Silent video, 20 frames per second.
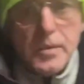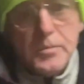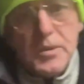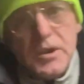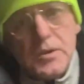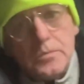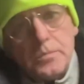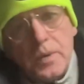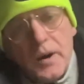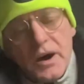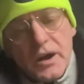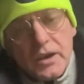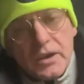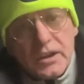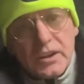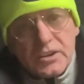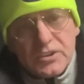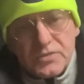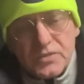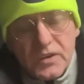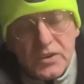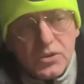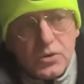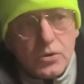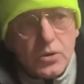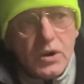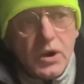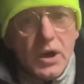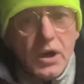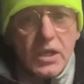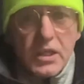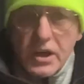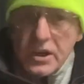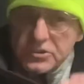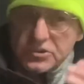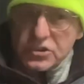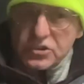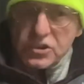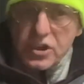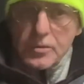main part of this video. That
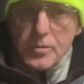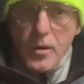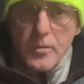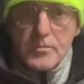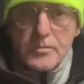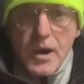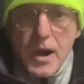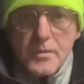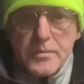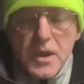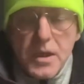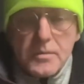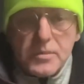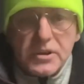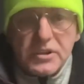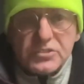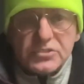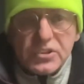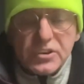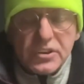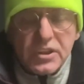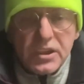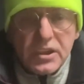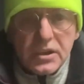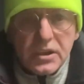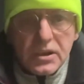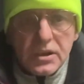just came up in my memories today.